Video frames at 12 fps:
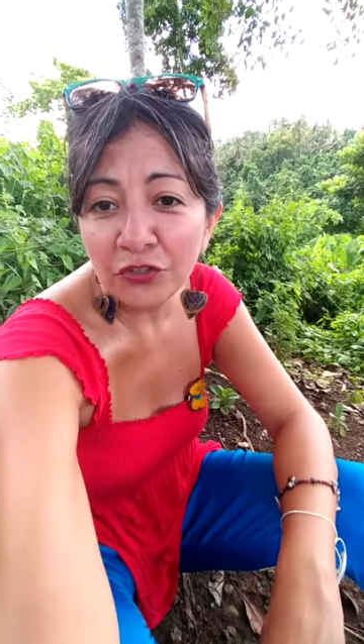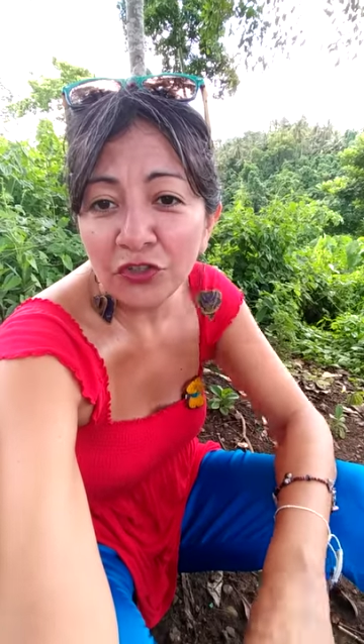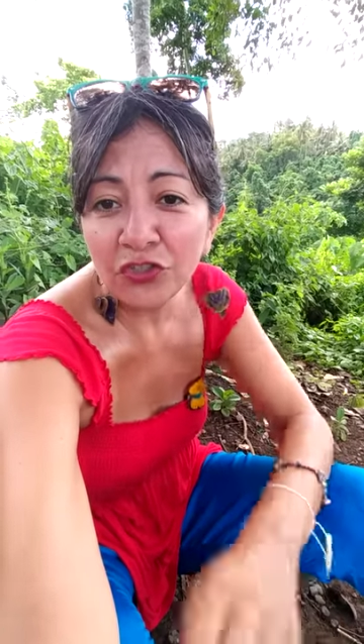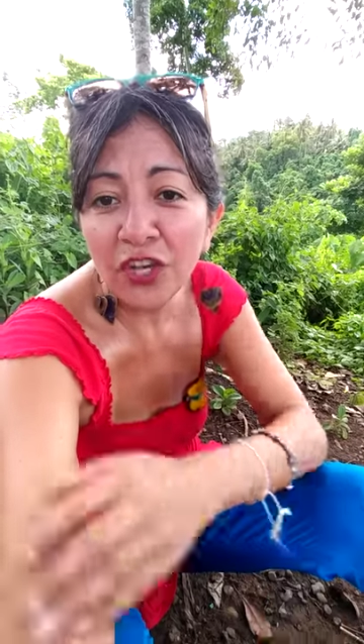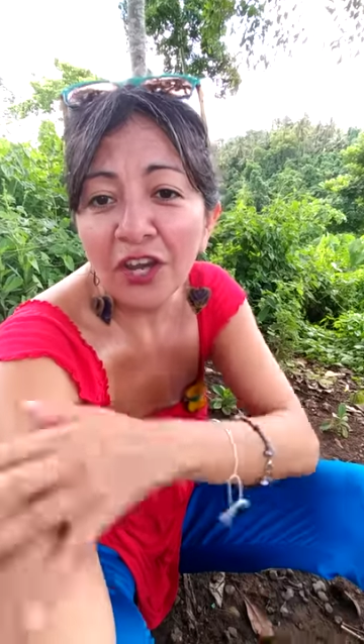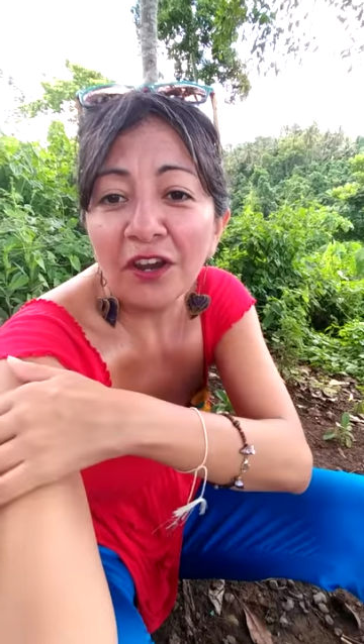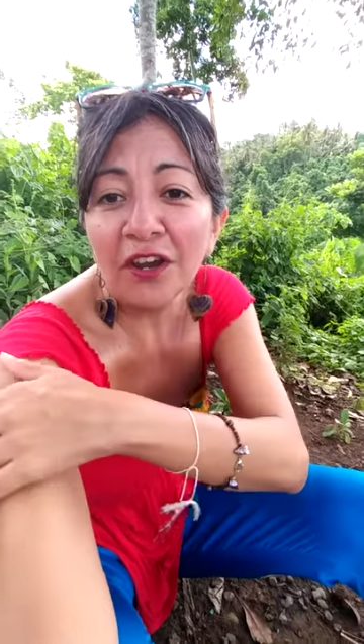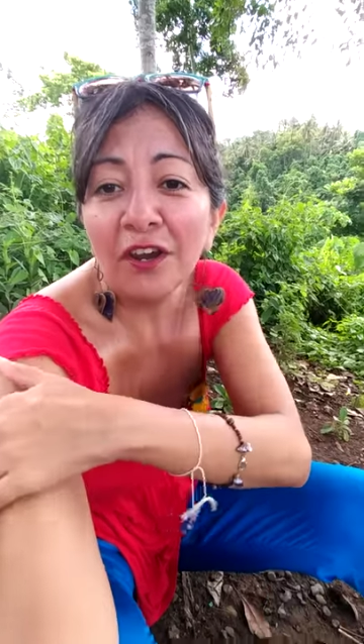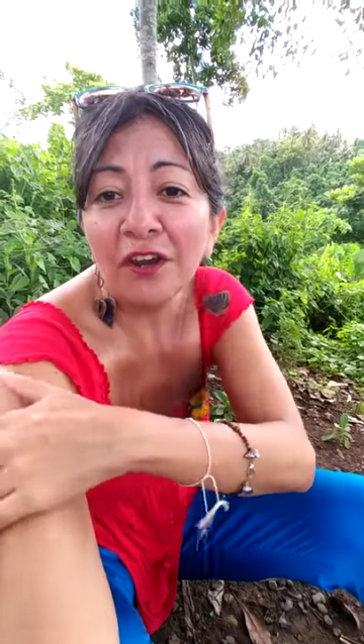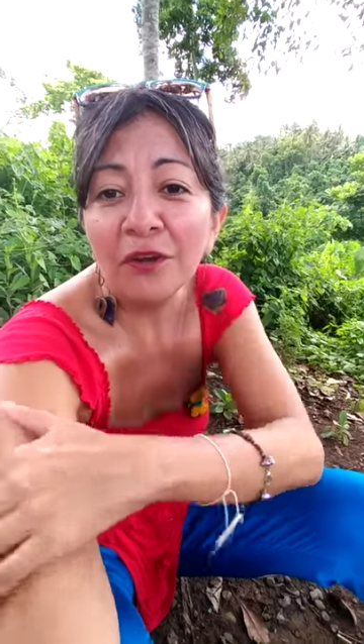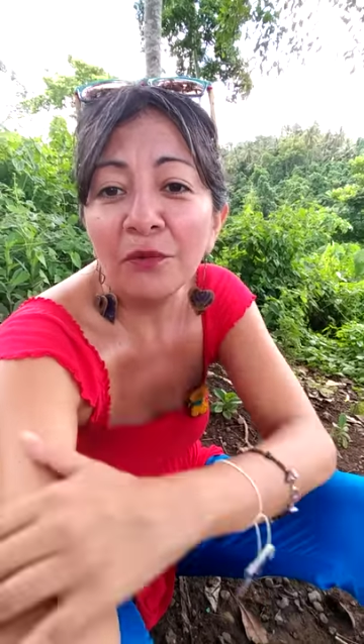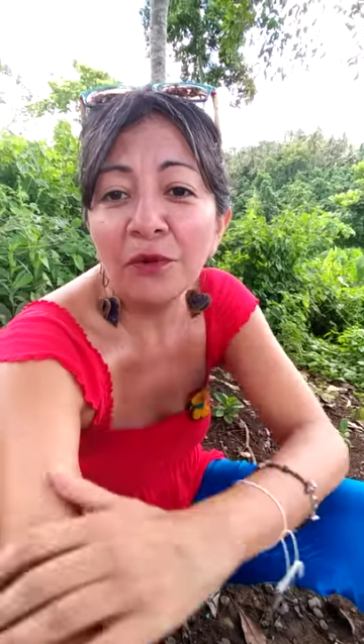
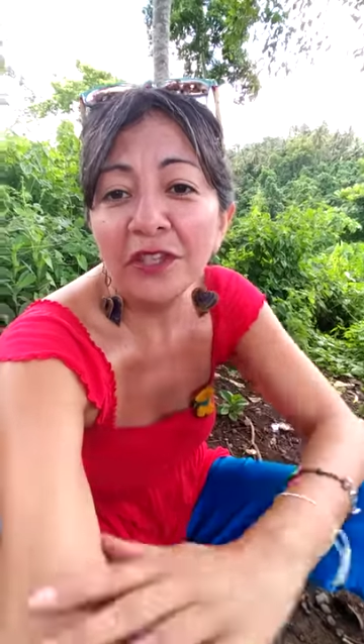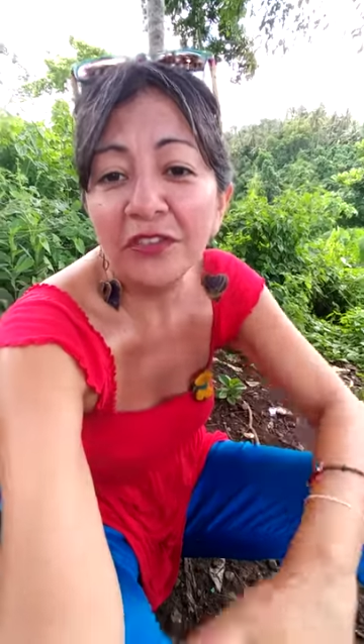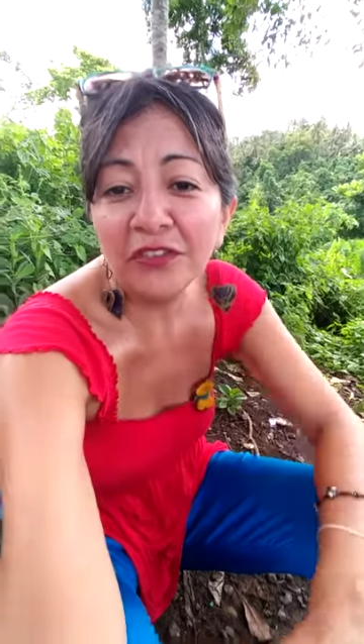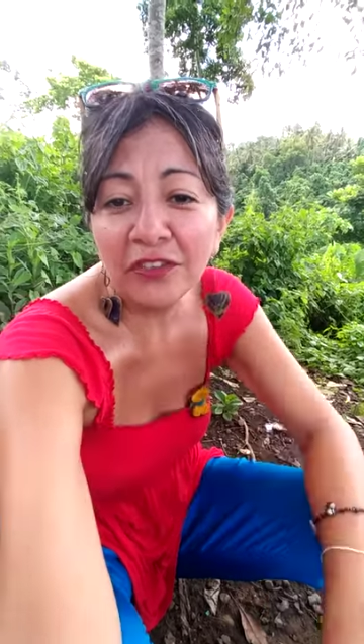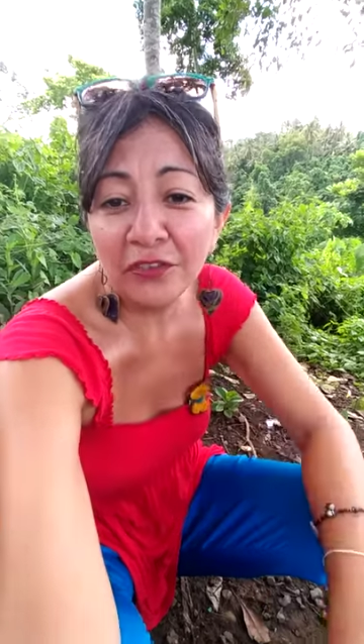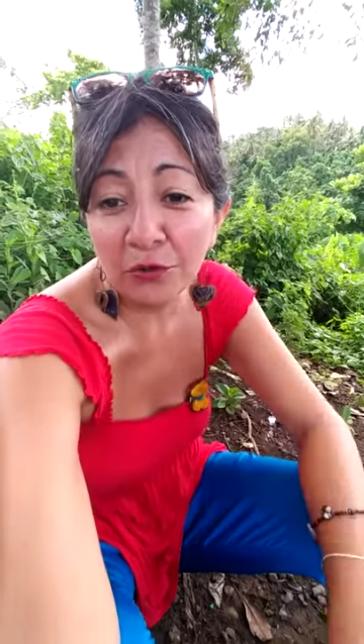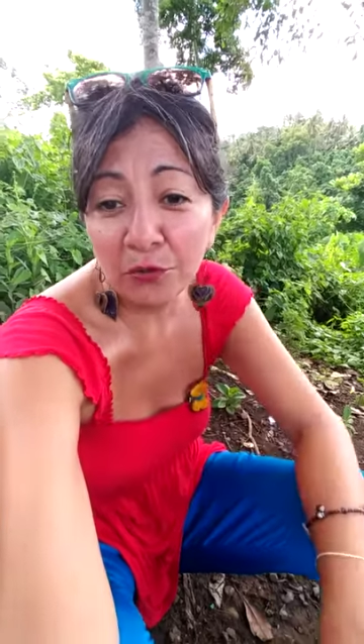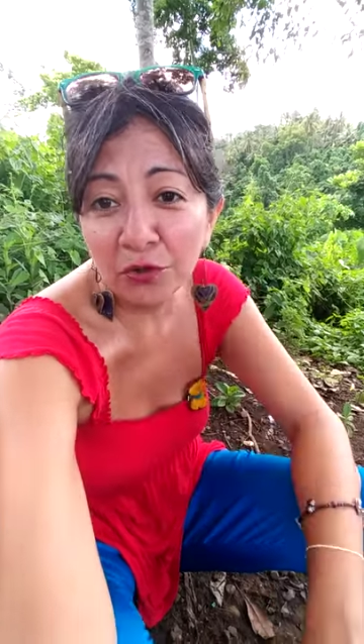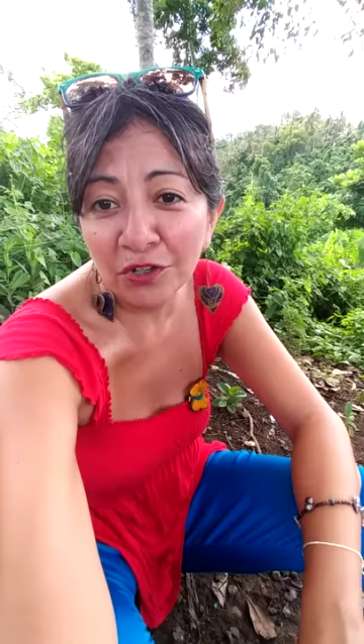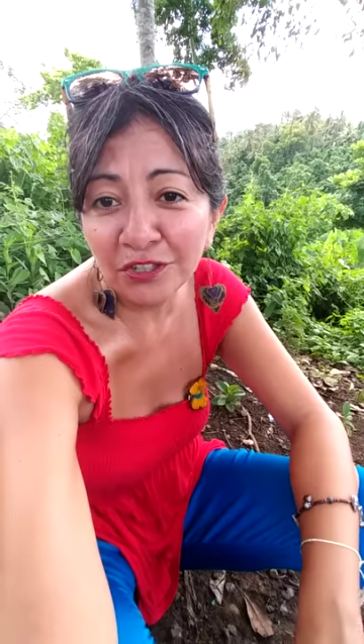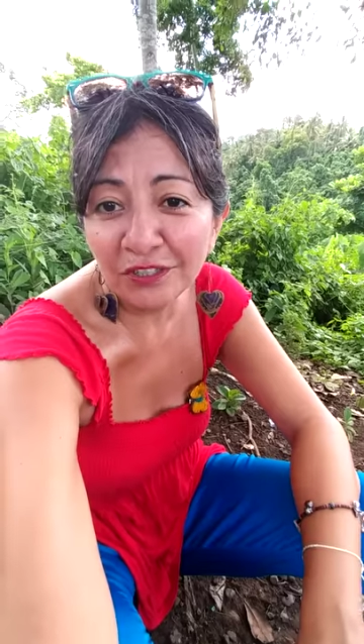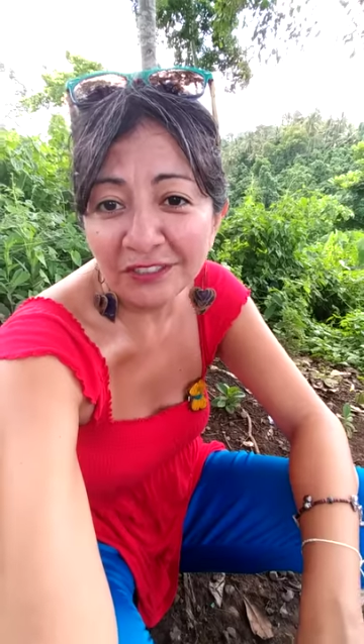share with the
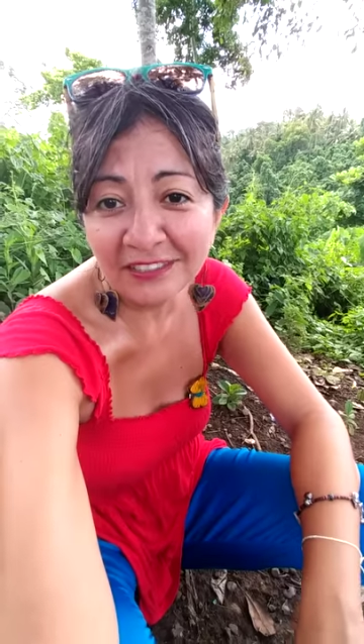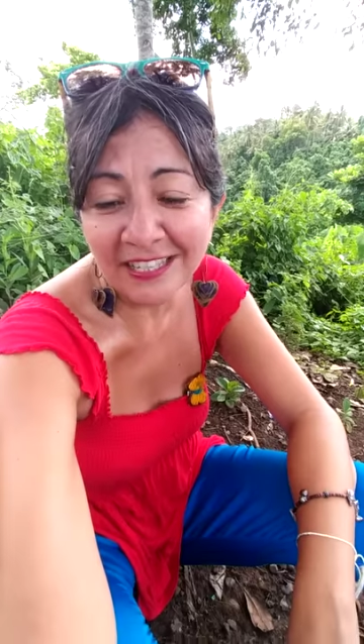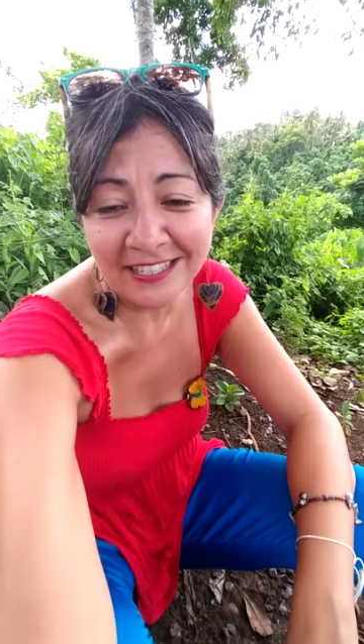world,